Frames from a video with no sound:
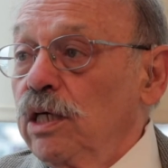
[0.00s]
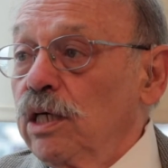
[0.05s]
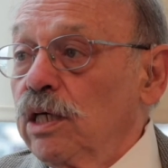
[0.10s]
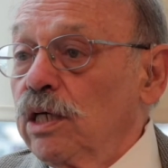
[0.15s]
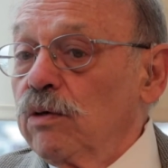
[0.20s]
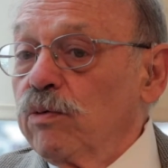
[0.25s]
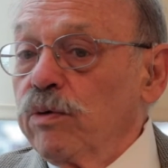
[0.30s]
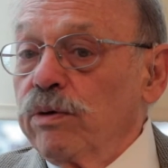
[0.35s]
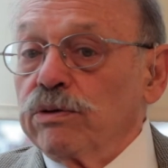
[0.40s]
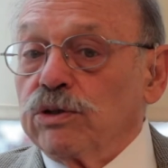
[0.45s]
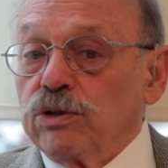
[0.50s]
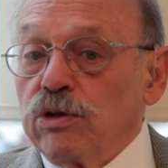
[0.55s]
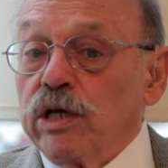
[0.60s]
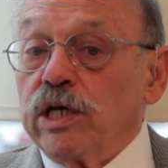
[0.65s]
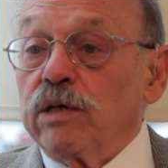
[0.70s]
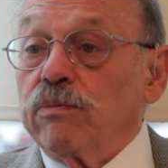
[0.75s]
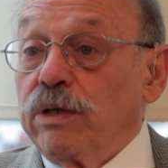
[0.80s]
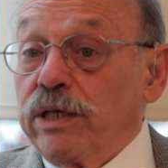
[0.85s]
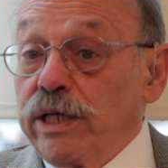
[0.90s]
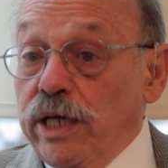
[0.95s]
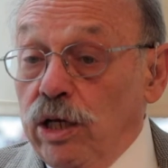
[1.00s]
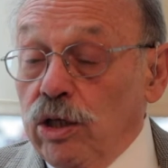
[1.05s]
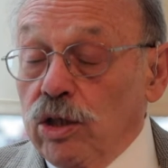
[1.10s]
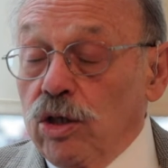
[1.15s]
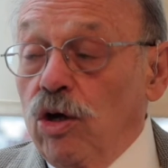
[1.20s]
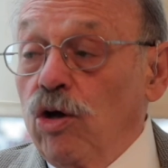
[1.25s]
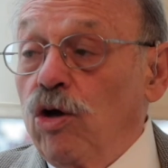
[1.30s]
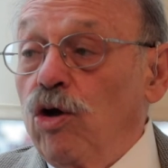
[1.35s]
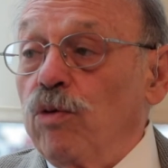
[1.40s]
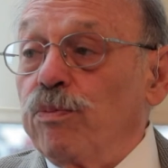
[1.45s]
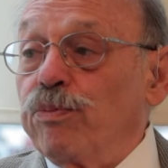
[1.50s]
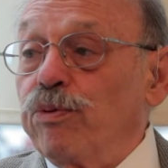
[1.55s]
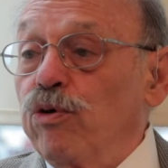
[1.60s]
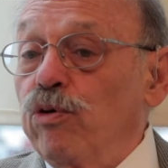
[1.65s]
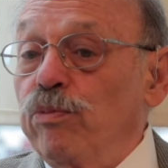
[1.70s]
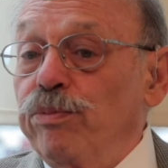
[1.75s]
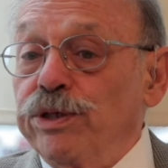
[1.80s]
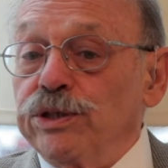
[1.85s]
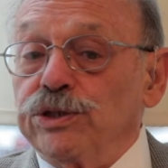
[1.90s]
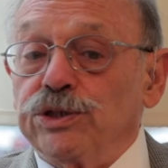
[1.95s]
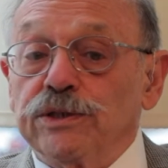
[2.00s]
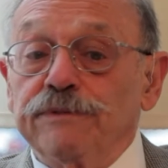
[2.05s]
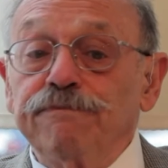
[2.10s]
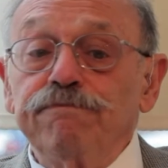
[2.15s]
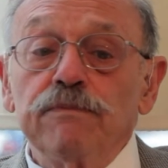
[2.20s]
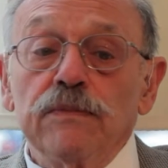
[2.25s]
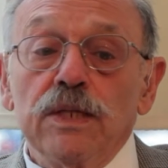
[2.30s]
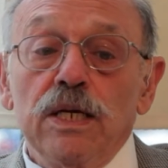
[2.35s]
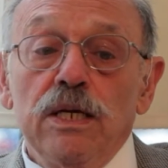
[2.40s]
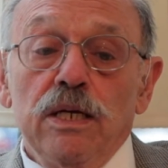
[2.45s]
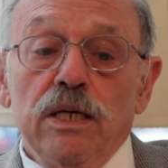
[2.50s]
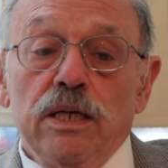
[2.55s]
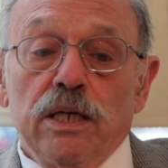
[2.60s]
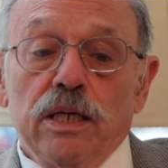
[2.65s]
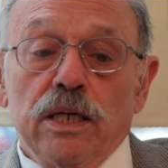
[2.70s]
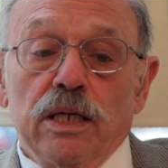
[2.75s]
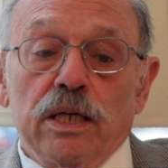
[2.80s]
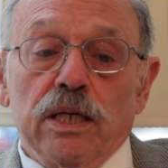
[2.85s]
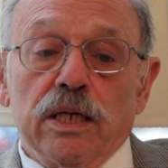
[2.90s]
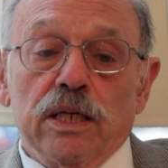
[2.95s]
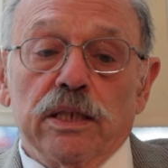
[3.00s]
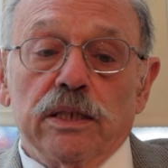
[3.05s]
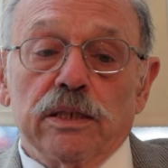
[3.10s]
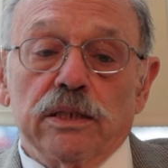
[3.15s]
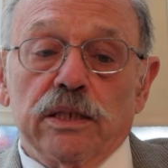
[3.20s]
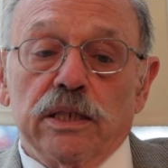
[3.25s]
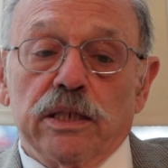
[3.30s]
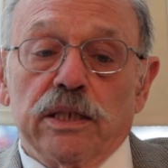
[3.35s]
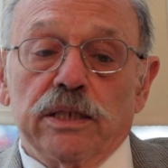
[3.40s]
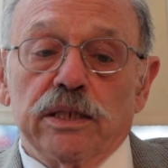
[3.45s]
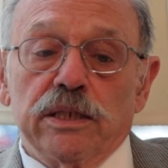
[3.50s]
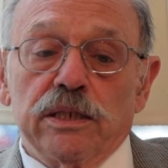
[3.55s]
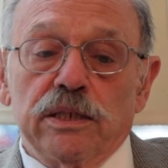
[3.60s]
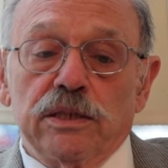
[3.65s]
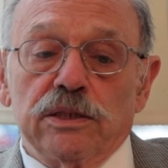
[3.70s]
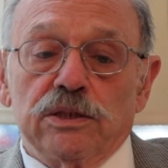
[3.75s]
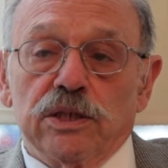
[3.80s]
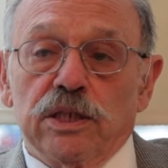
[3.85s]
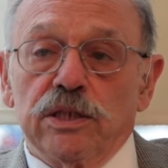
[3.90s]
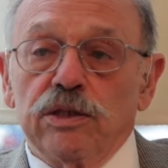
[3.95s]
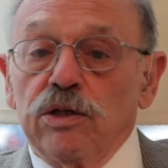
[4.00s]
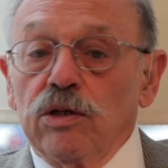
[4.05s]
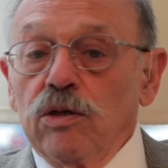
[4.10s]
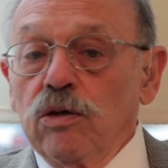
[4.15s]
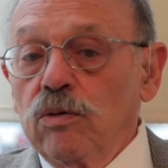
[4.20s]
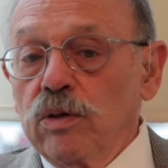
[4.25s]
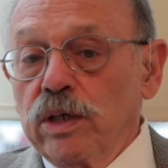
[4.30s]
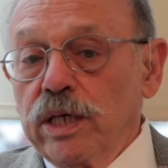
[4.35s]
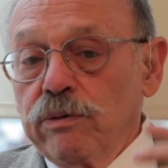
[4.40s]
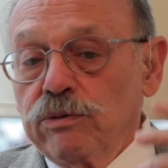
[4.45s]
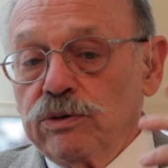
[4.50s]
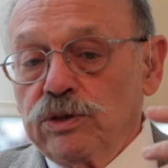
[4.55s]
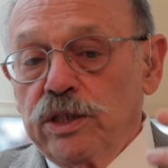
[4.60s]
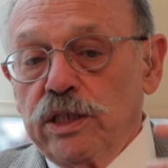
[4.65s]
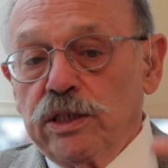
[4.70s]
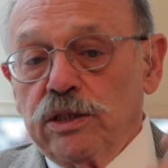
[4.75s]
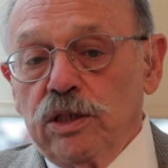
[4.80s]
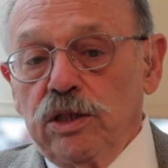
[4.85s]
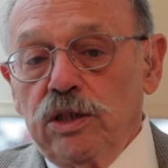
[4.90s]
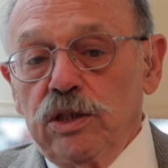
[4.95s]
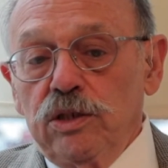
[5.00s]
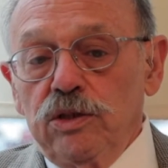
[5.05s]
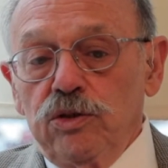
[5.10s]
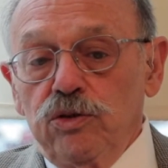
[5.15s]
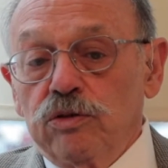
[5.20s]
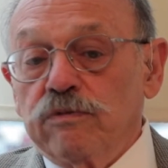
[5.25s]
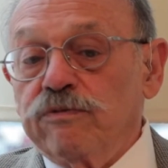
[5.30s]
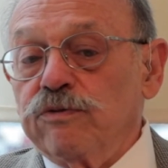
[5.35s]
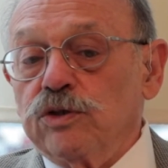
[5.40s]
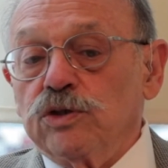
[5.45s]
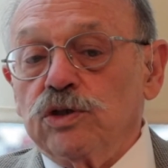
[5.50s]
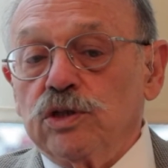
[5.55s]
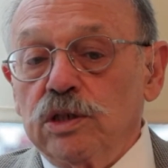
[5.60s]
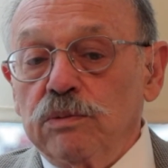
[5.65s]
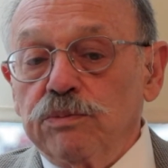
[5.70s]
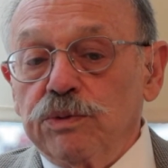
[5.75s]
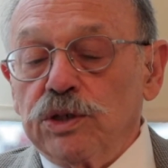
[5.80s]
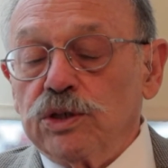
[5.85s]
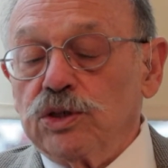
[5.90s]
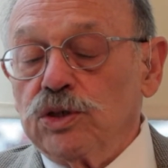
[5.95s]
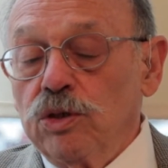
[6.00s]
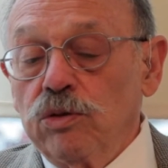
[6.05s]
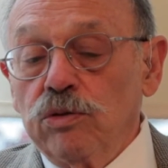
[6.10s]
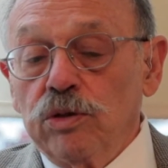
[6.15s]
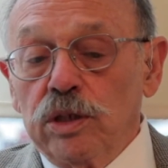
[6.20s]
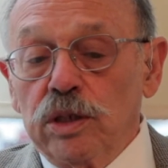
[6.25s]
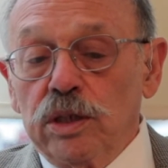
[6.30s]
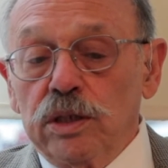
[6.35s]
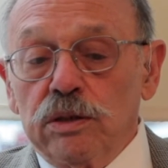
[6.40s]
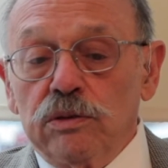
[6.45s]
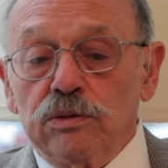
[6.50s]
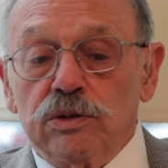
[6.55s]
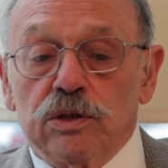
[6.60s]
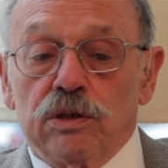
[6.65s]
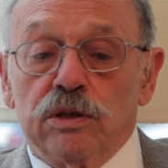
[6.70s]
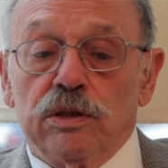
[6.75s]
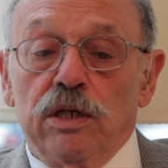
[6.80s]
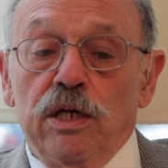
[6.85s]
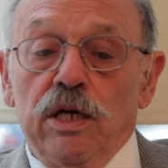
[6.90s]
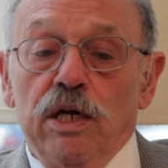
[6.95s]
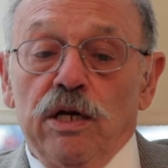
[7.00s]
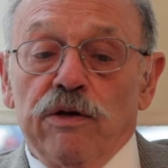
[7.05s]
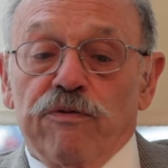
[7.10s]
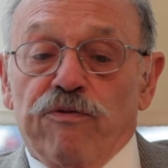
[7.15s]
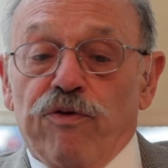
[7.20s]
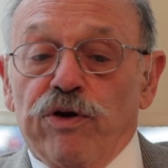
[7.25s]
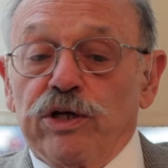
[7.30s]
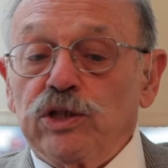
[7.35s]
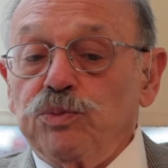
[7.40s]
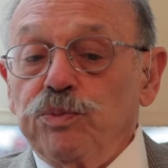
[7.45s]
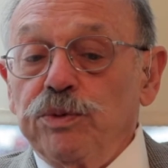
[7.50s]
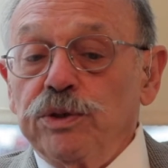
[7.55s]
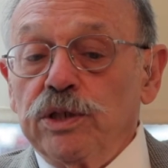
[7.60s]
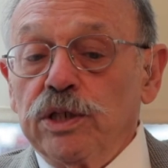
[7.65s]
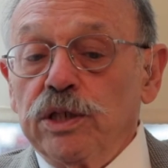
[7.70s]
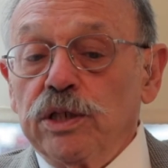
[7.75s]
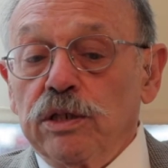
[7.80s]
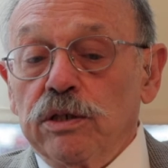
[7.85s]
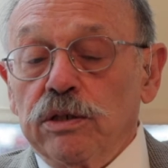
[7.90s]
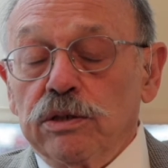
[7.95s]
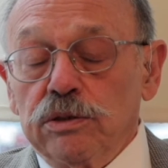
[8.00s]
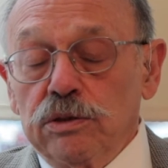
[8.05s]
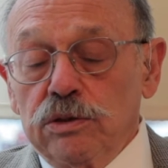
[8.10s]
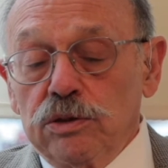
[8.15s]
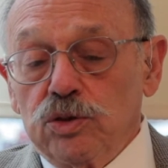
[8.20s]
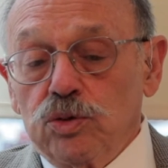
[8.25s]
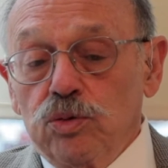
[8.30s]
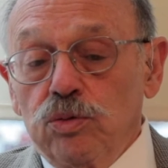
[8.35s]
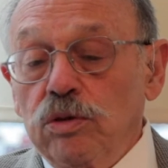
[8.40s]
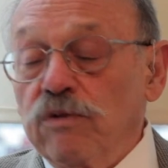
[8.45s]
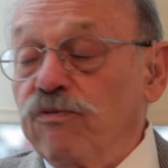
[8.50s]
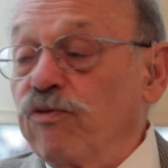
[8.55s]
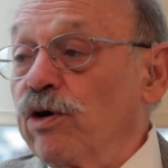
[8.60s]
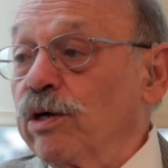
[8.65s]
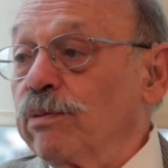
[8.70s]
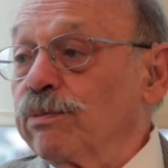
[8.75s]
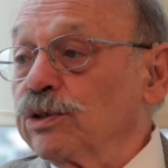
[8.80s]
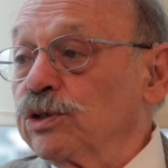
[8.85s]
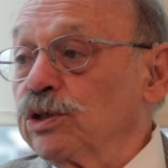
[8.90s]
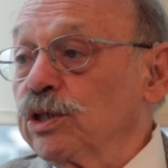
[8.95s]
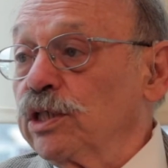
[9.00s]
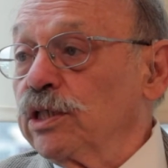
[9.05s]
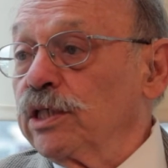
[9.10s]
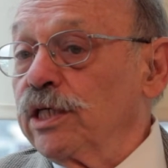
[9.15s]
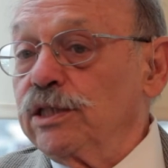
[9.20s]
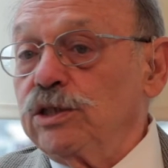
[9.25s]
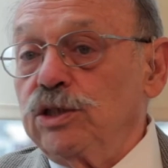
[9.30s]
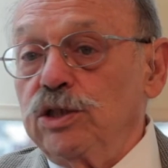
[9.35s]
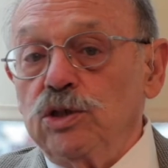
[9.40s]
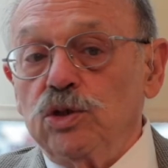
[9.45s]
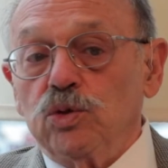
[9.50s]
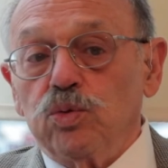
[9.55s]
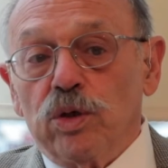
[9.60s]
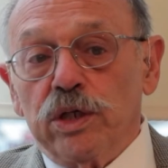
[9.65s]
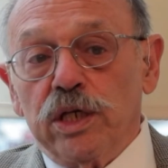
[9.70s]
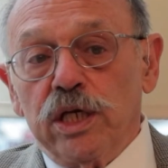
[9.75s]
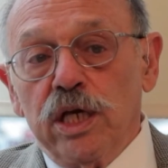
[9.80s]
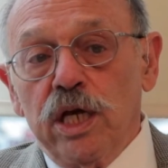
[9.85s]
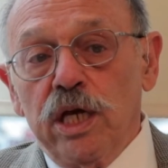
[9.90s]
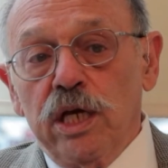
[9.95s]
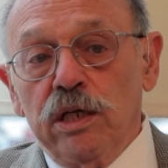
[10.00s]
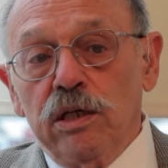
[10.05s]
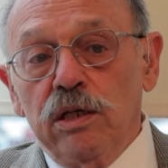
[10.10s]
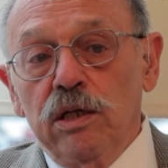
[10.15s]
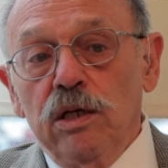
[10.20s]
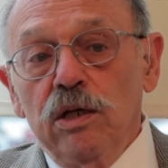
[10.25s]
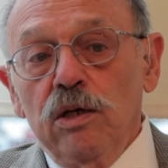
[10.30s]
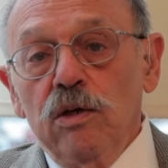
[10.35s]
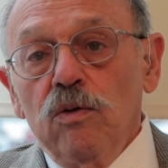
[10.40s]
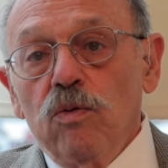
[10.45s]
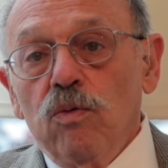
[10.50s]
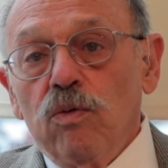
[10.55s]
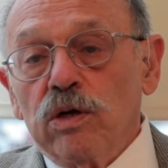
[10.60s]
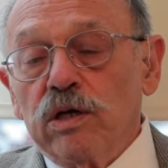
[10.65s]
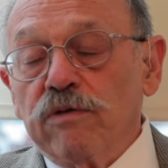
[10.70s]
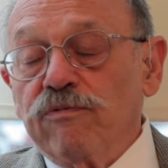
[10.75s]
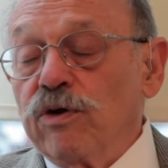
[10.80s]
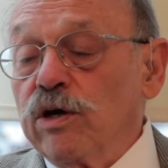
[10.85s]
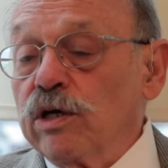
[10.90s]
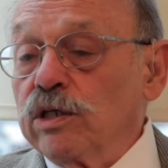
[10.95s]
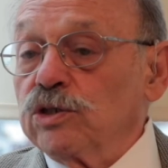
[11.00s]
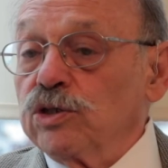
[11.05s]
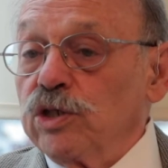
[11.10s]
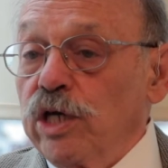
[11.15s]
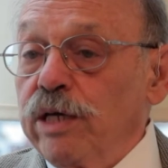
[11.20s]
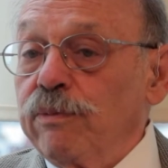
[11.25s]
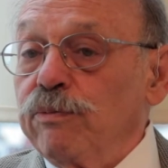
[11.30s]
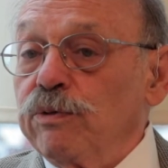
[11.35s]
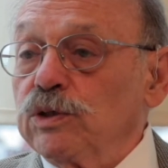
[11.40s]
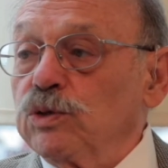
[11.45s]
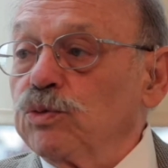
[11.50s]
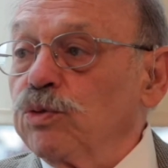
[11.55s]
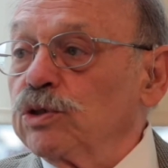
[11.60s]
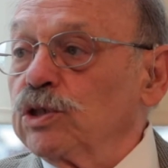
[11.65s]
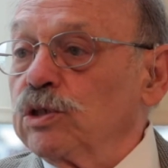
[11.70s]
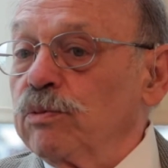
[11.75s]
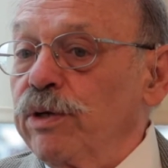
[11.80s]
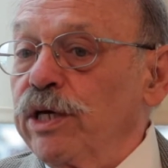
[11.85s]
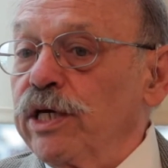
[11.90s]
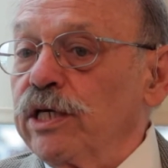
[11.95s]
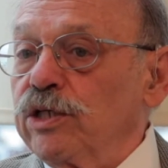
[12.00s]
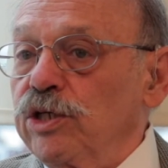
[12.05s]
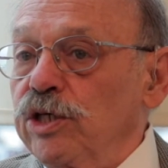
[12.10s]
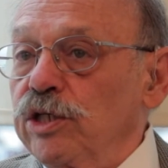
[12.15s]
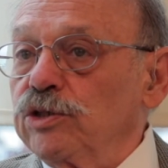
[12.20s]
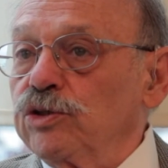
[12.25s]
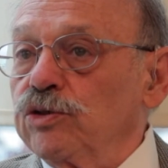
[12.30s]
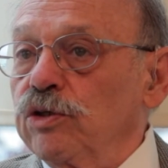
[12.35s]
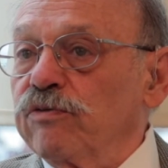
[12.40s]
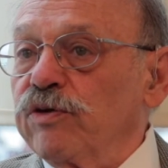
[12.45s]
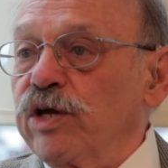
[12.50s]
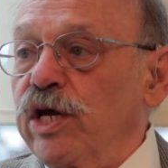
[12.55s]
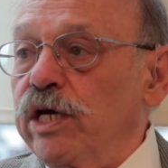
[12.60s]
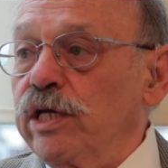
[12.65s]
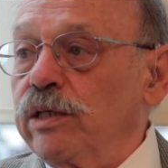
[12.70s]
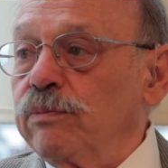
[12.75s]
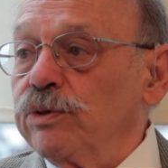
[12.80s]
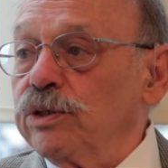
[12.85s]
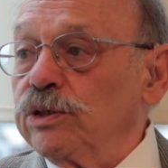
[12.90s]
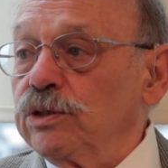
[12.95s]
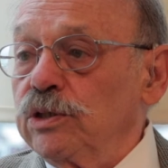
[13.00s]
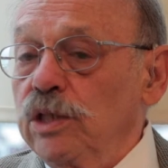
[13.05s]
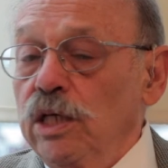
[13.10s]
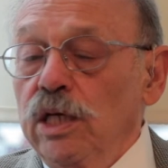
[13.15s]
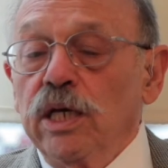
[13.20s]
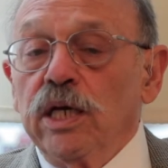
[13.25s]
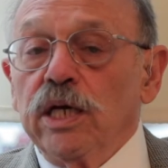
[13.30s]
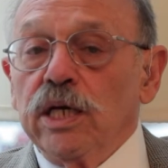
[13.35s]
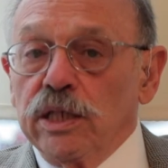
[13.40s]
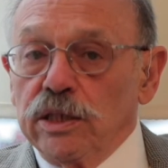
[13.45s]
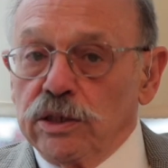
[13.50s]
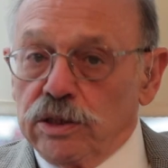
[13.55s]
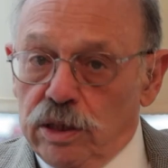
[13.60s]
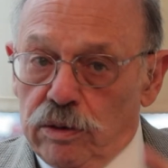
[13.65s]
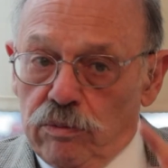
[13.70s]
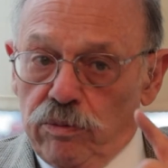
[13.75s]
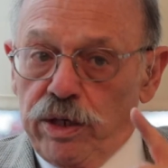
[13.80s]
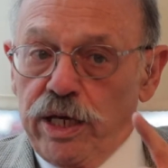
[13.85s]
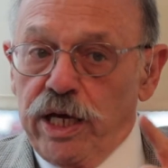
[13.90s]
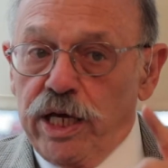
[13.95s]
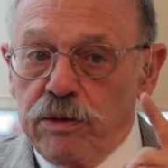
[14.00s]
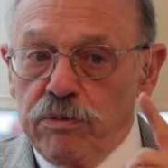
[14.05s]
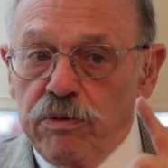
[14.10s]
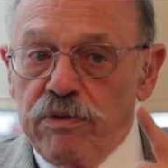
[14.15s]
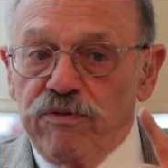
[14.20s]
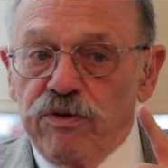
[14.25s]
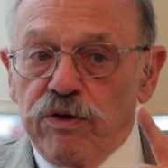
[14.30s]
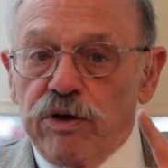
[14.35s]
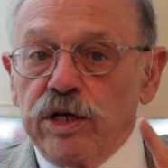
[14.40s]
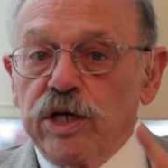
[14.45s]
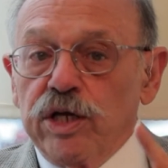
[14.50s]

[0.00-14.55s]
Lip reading: We were talking about alcohol prohibition, and he said, when I was at the University of Minnesota, I was a freshman there in the School of Pharmacy in 1928, one of our assignments was to make tincture of cannabis, and he said, and we had to be very